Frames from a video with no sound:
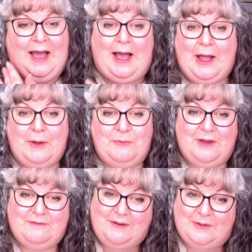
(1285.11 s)
I hope you
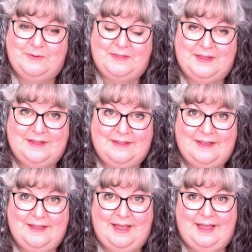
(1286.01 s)
have fun with it,
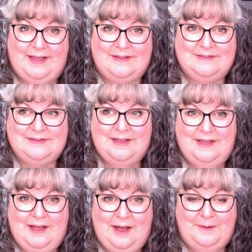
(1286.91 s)
and
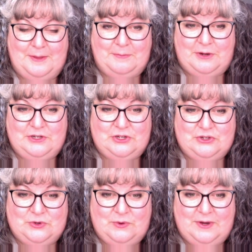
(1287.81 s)
it brings you
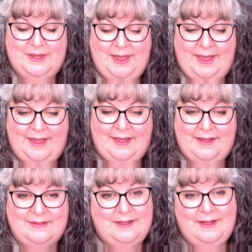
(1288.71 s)
joy.
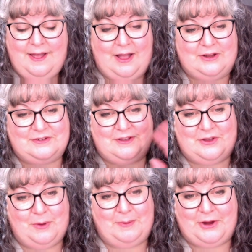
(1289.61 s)
And I'll just tell
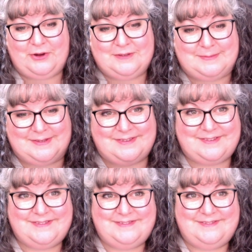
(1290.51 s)
y'all Merry Christmas.
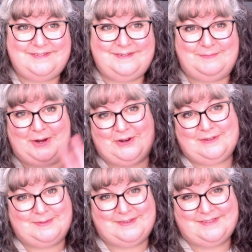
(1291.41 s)
Merry
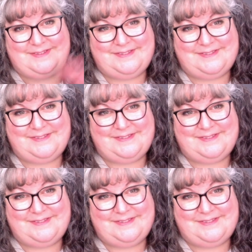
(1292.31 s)
Christmas.